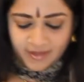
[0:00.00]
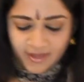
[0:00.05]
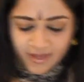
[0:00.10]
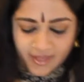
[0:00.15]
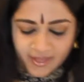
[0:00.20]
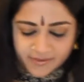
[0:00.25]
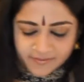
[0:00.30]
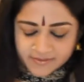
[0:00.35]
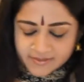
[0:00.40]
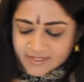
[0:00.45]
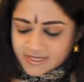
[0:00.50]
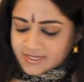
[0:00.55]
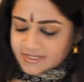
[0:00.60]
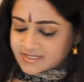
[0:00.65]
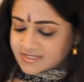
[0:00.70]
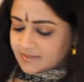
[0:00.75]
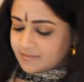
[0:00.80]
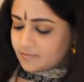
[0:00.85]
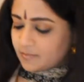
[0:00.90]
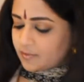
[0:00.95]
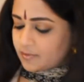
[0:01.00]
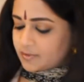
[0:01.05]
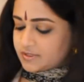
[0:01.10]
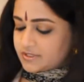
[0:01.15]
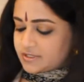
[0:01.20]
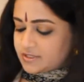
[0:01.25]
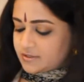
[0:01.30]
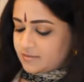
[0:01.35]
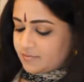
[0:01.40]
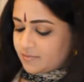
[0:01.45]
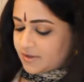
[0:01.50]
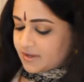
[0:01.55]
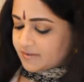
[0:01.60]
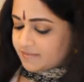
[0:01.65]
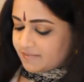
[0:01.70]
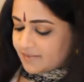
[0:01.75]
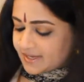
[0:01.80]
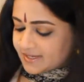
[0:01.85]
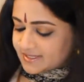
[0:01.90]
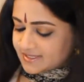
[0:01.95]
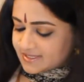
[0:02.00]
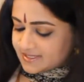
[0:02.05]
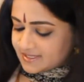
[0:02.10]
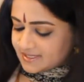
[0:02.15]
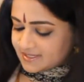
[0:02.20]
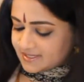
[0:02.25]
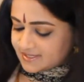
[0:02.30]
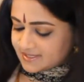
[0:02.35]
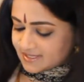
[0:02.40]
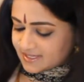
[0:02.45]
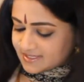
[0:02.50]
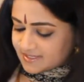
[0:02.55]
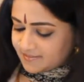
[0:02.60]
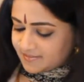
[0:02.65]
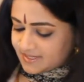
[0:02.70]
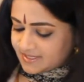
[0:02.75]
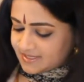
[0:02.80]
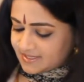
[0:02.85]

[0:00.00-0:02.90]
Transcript: And take some more turmeric mixed sesame